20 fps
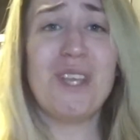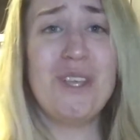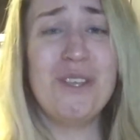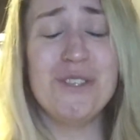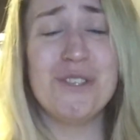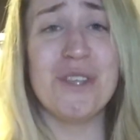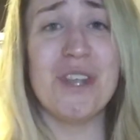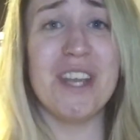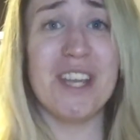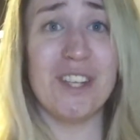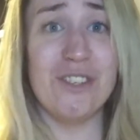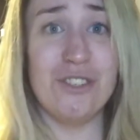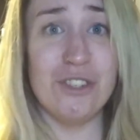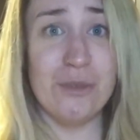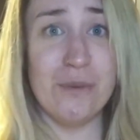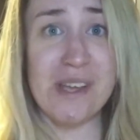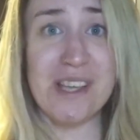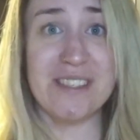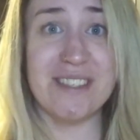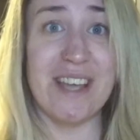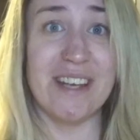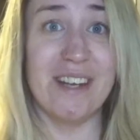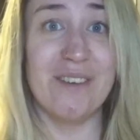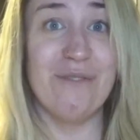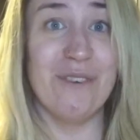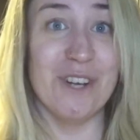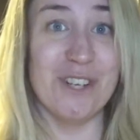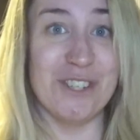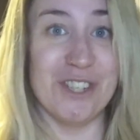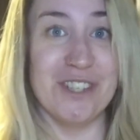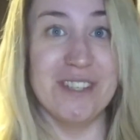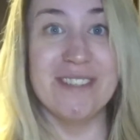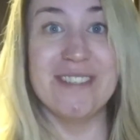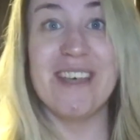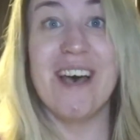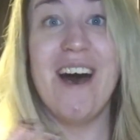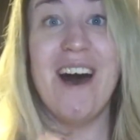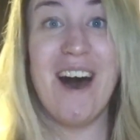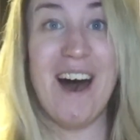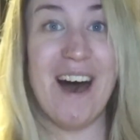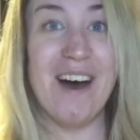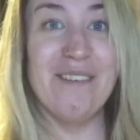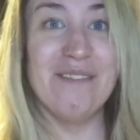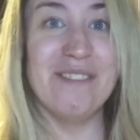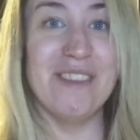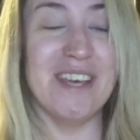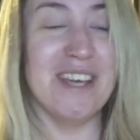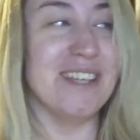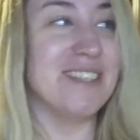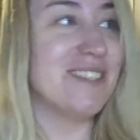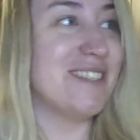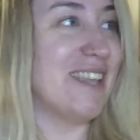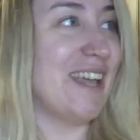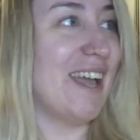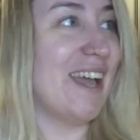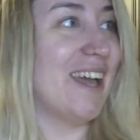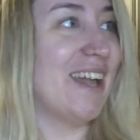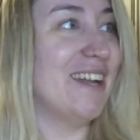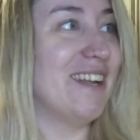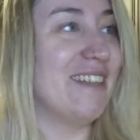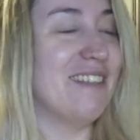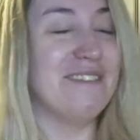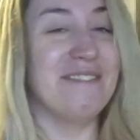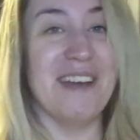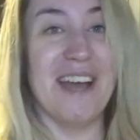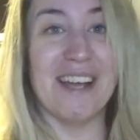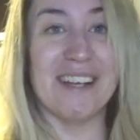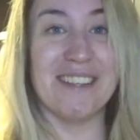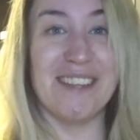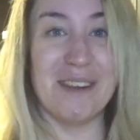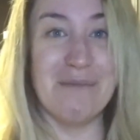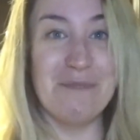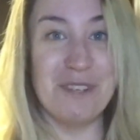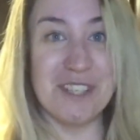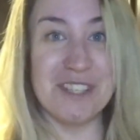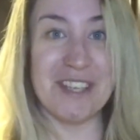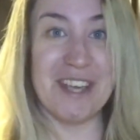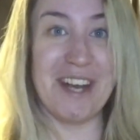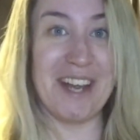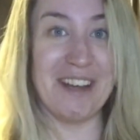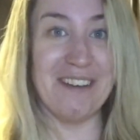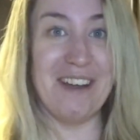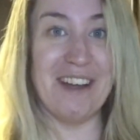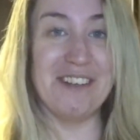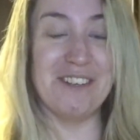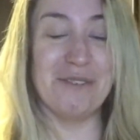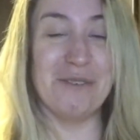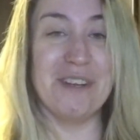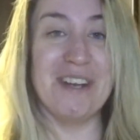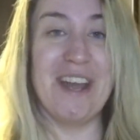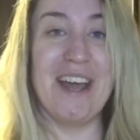so that I could do extended versions of this, and the fact that I'm just getting around to it